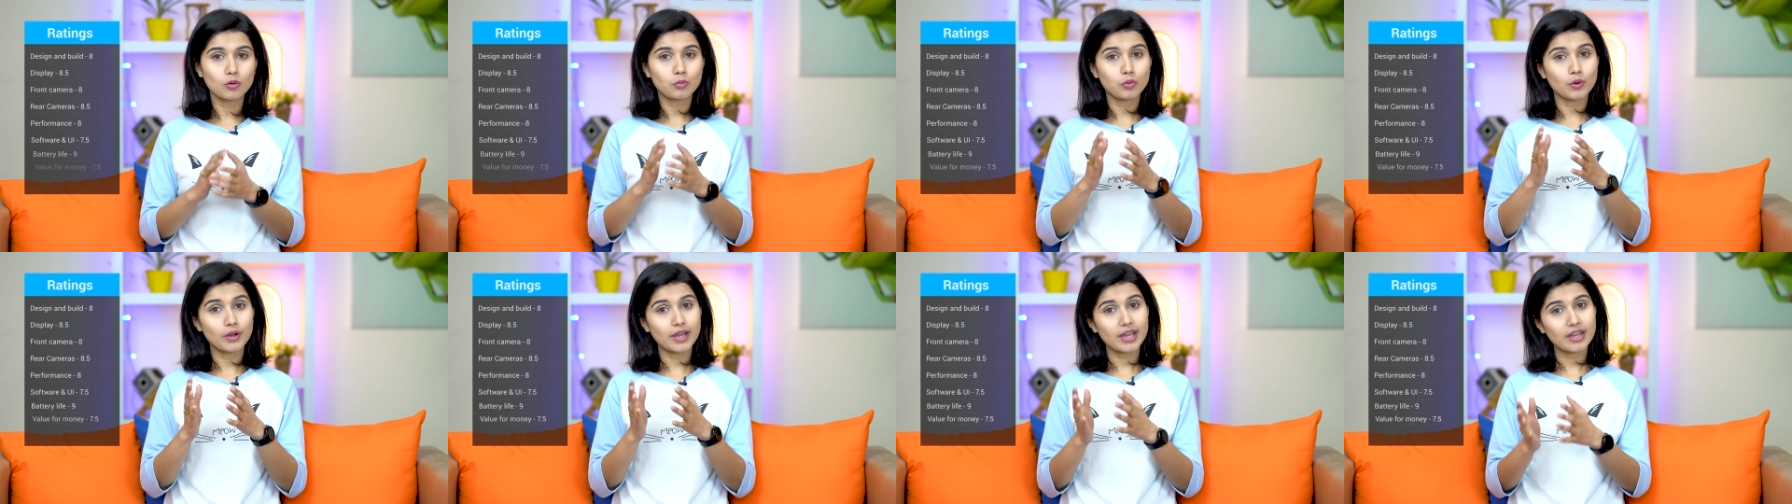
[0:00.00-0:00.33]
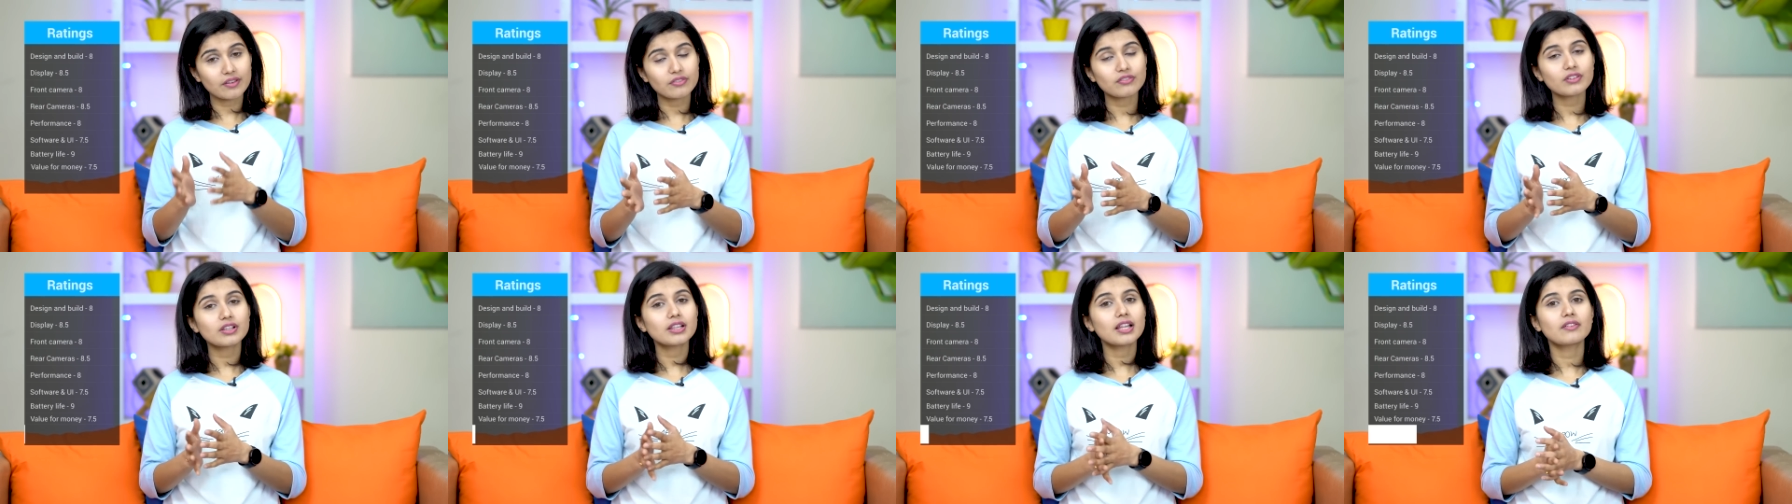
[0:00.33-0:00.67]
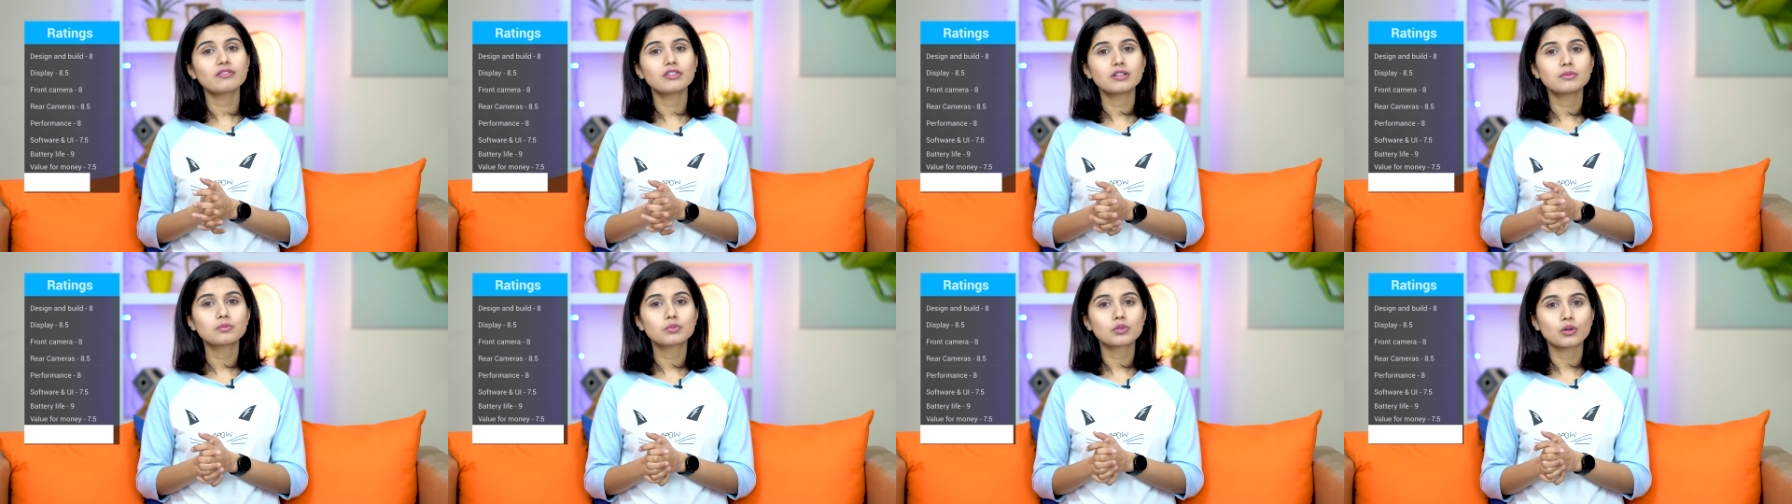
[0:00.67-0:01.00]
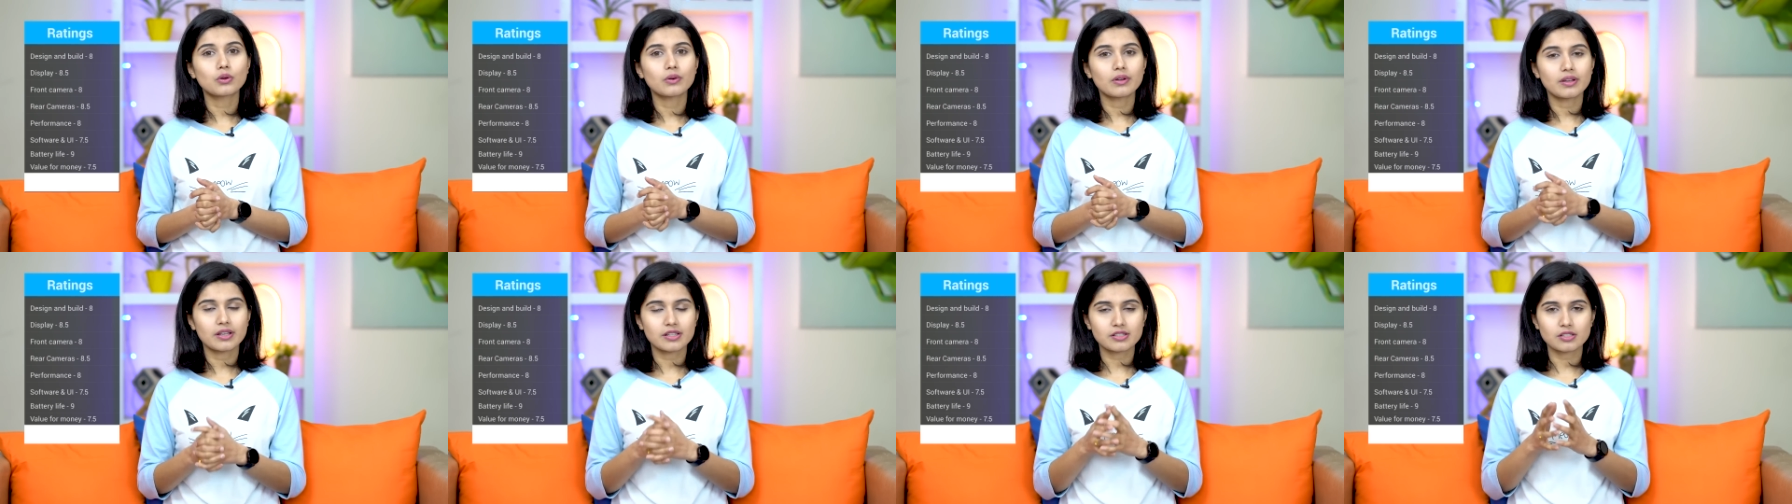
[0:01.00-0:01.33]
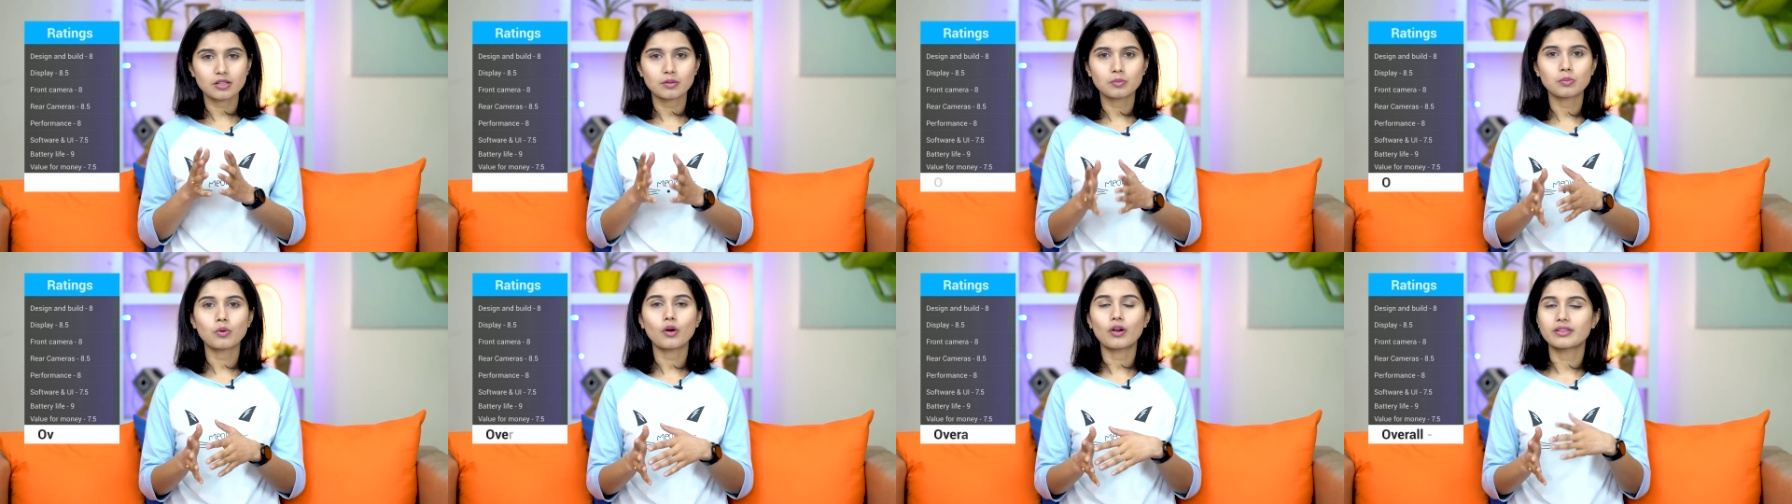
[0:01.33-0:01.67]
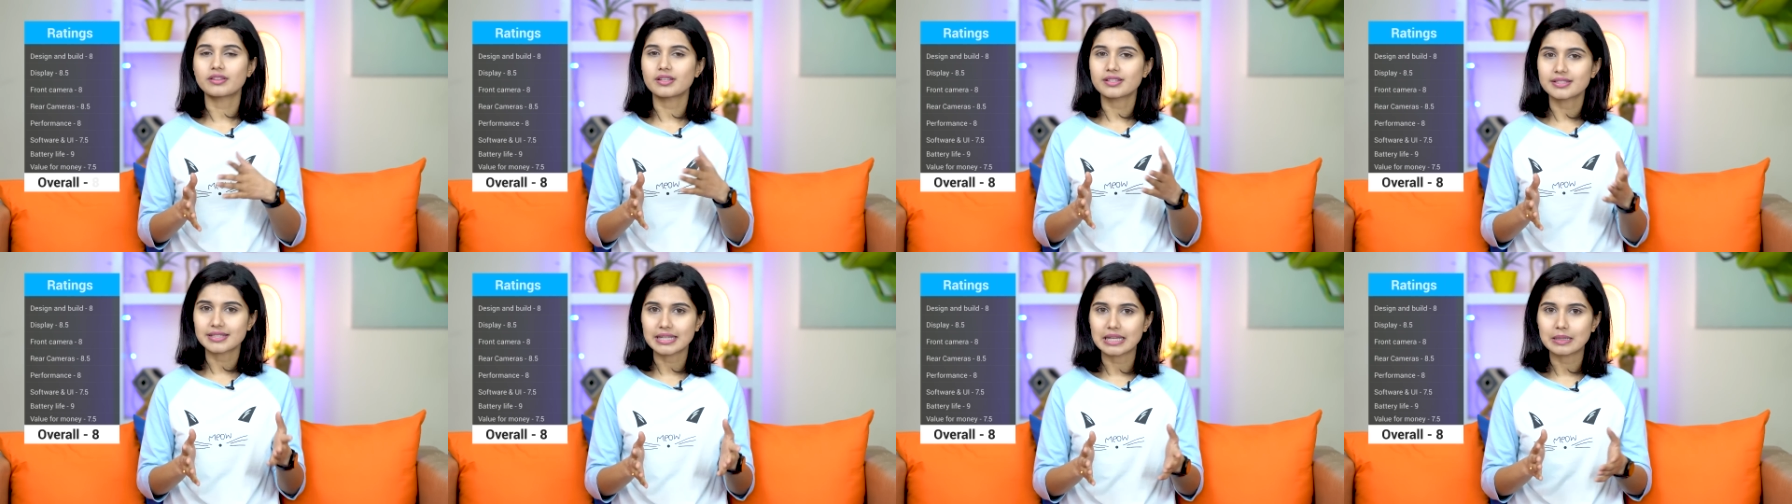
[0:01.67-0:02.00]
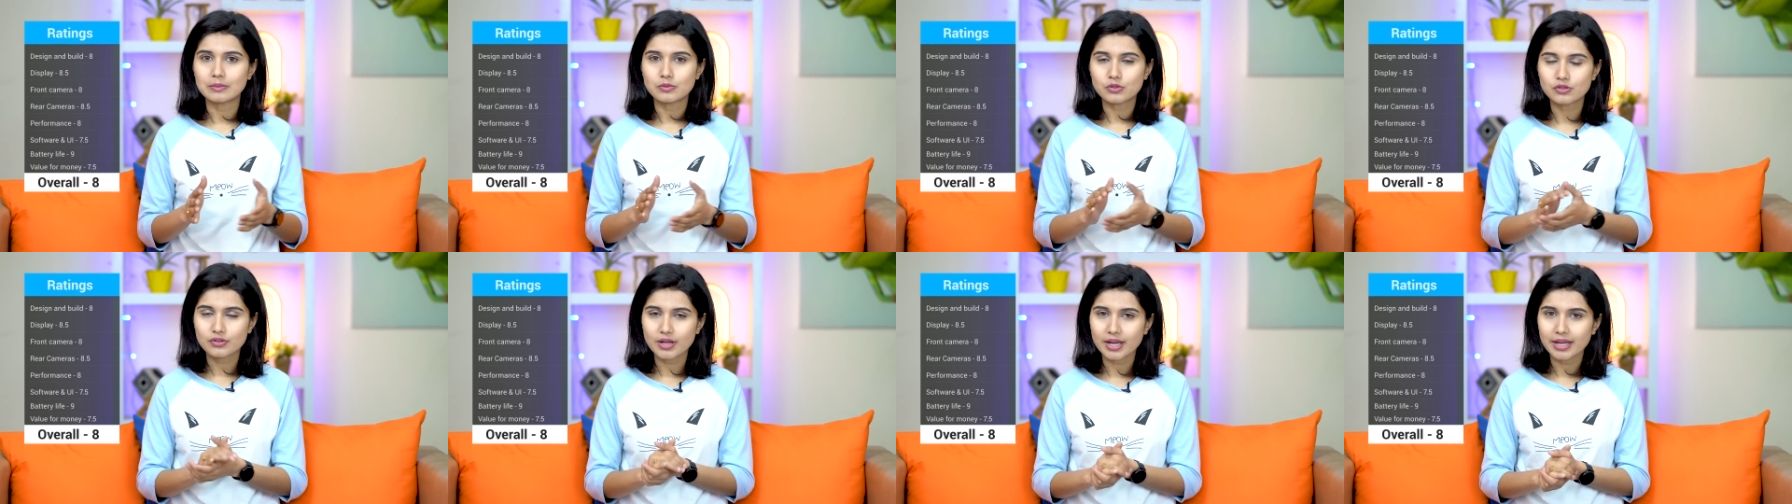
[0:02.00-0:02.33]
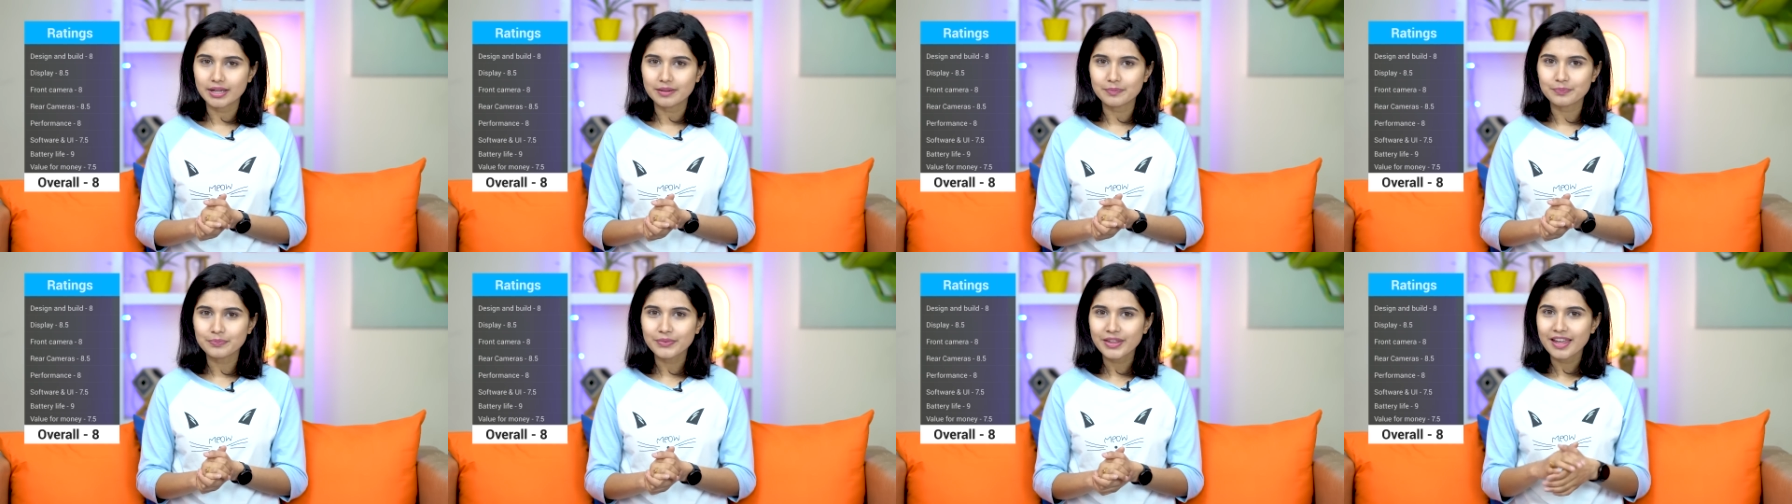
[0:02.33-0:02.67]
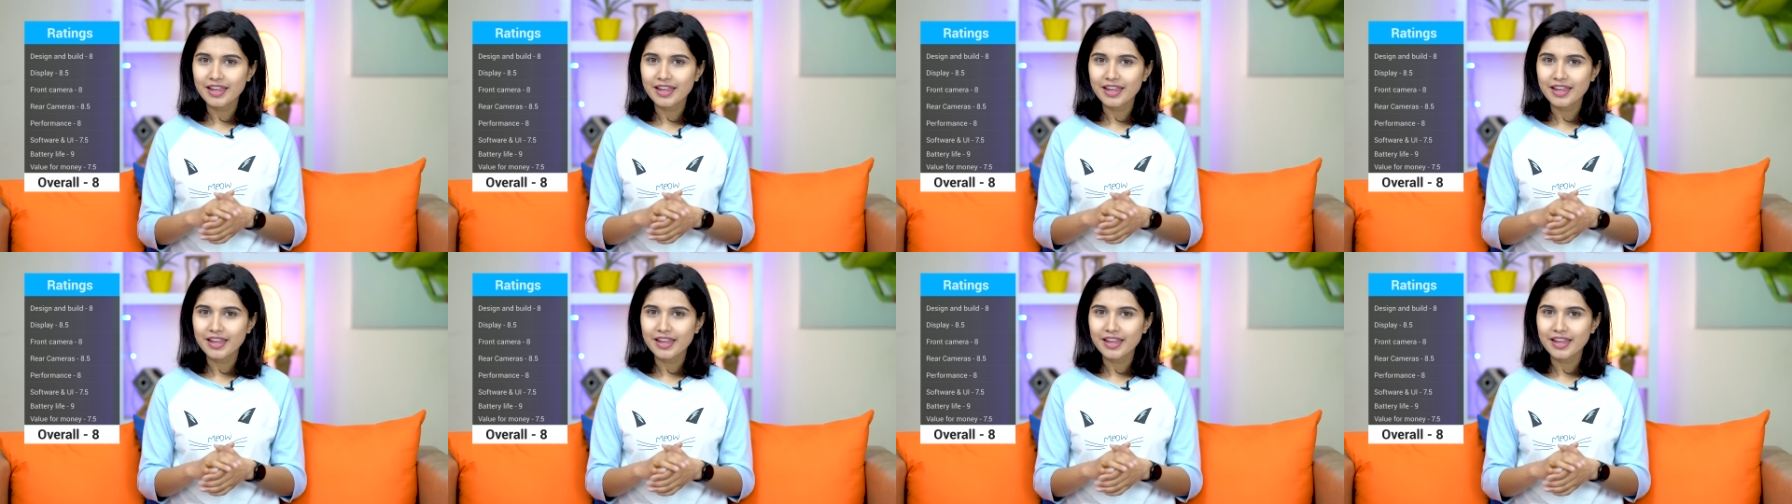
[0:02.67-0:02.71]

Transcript: Oppo F11 Pro is aboard the same train.